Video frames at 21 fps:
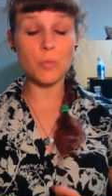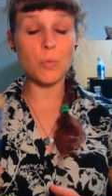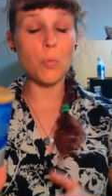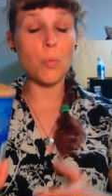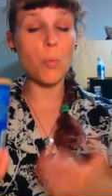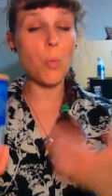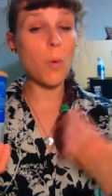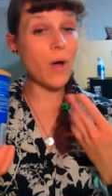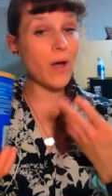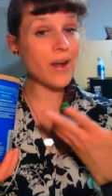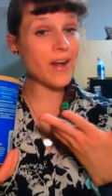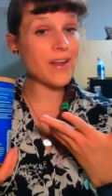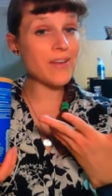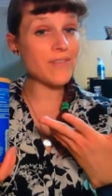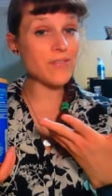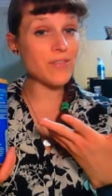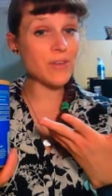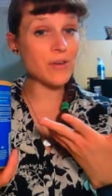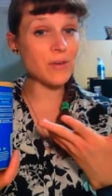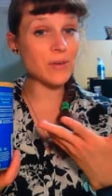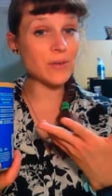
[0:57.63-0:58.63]
one
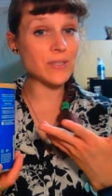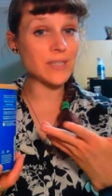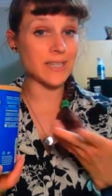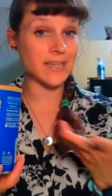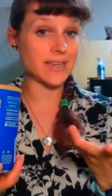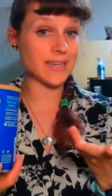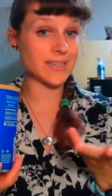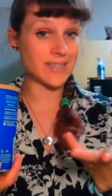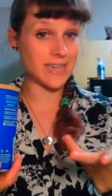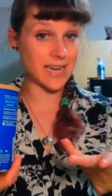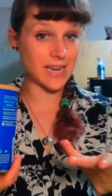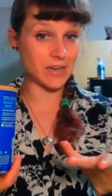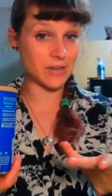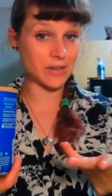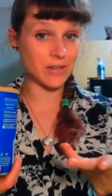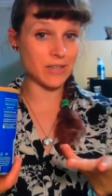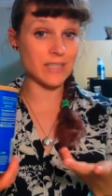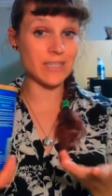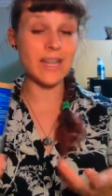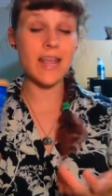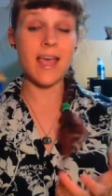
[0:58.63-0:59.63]
of those
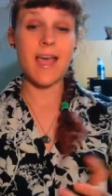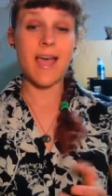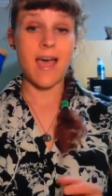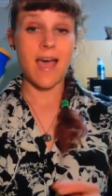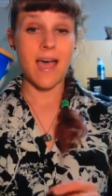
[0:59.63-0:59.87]
containers